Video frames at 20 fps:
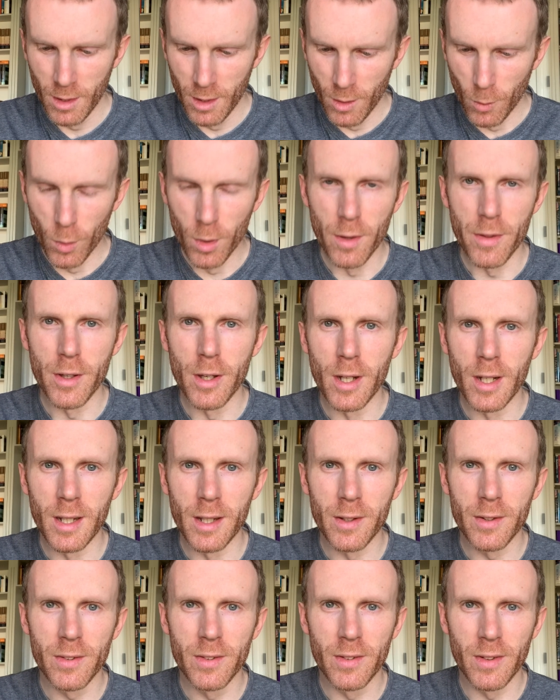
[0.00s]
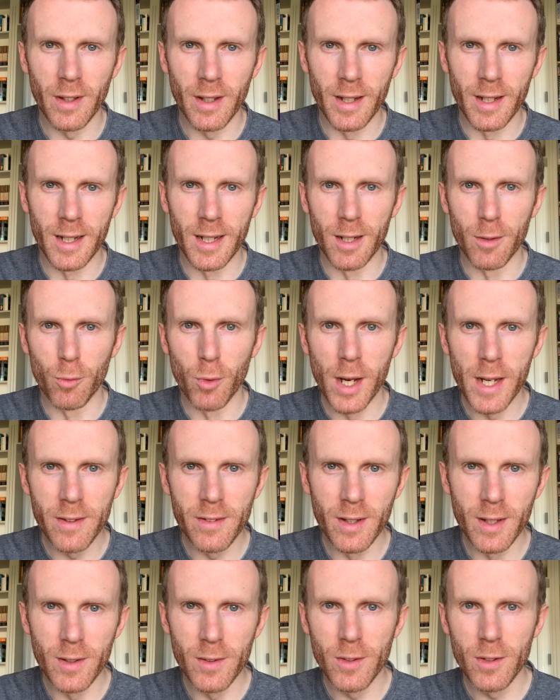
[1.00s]
One of the earliest
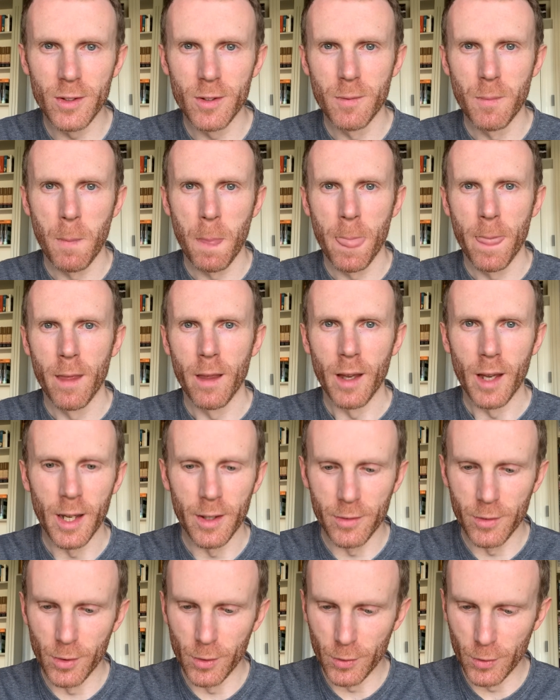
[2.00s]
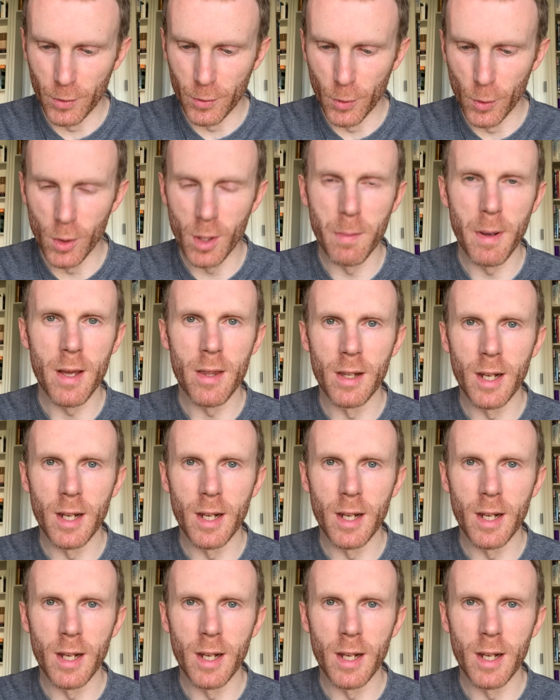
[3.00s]
writings to talk about the